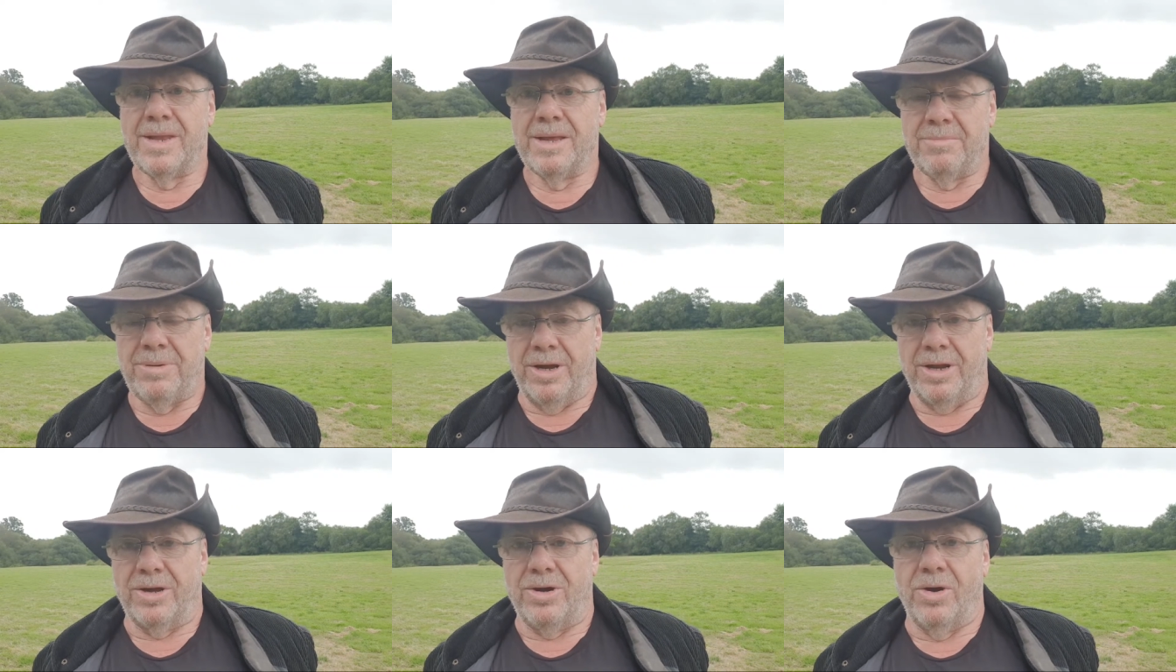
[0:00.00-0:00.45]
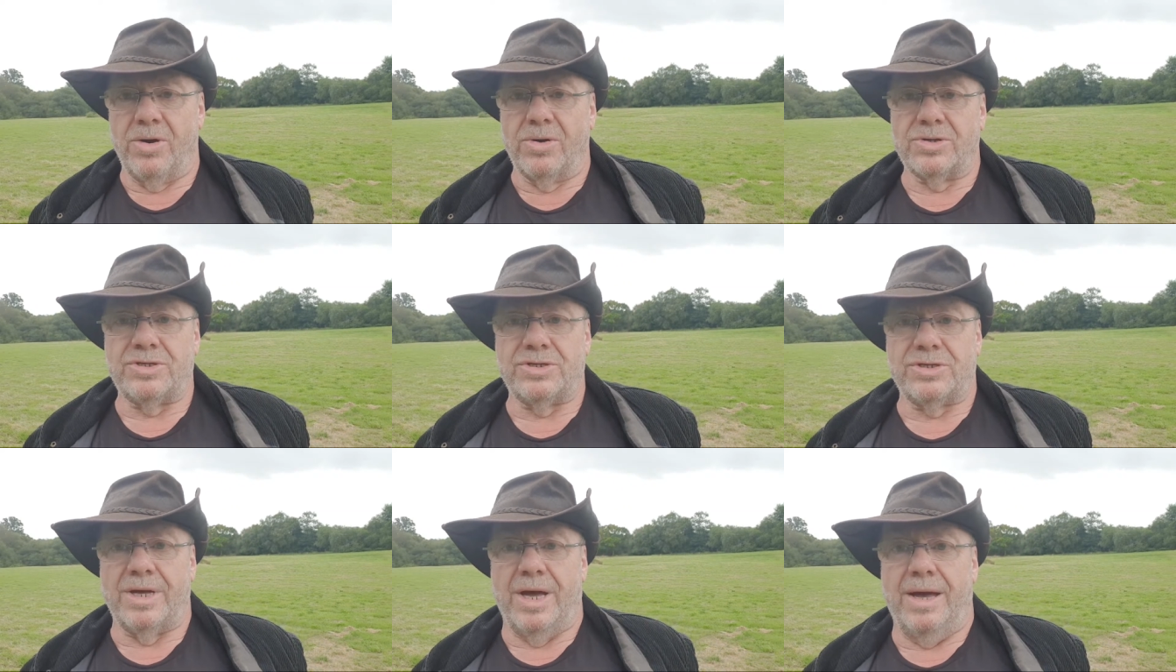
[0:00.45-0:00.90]
But of
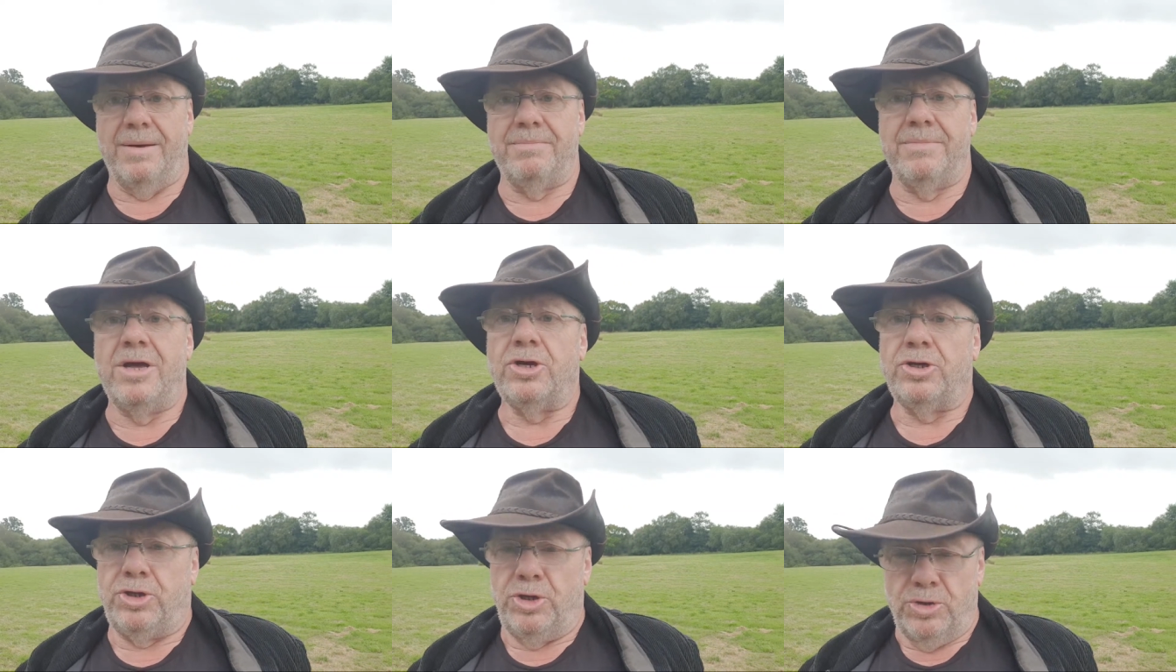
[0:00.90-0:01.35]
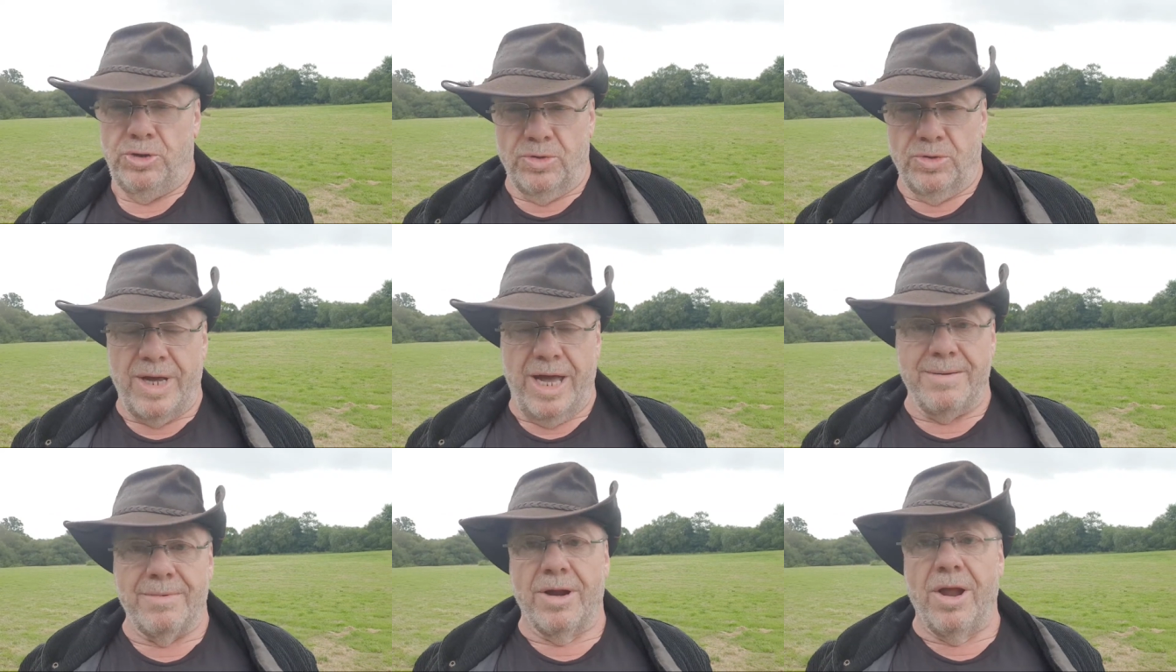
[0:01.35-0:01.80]
course, Google
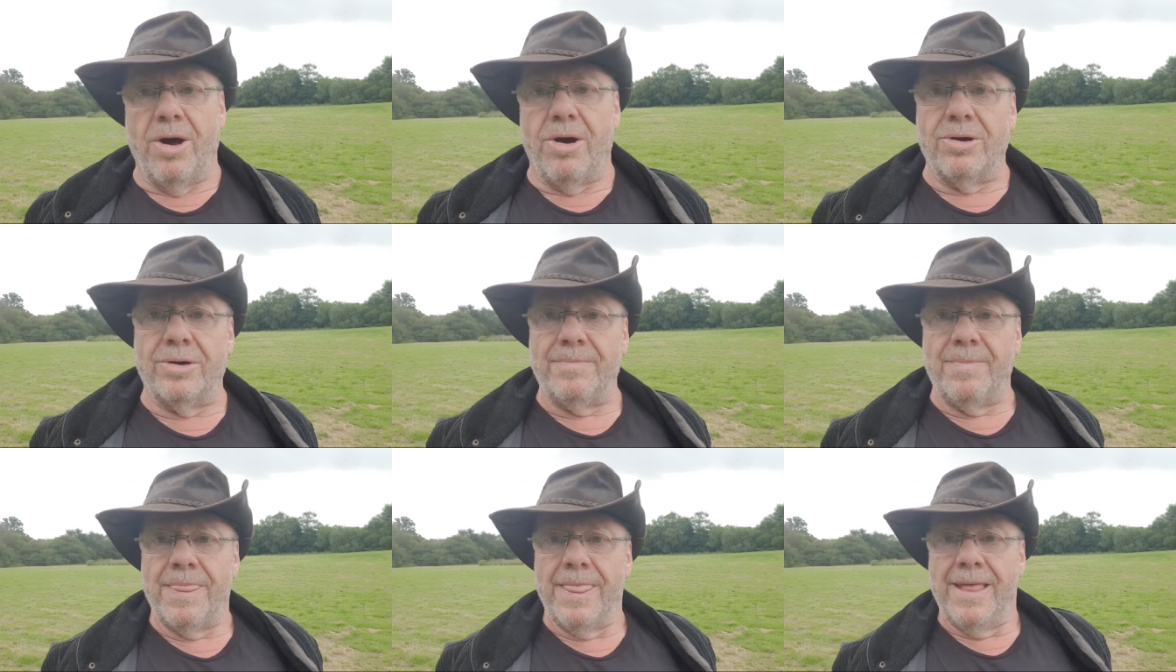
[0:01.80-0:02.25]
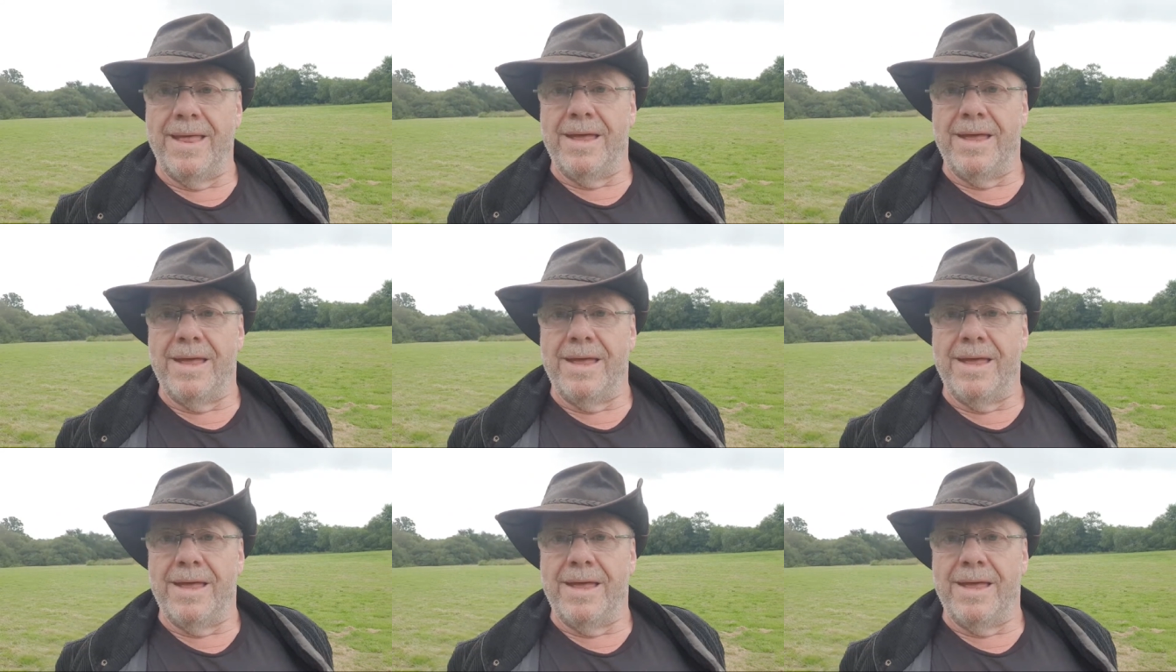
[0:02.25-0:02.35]
came along,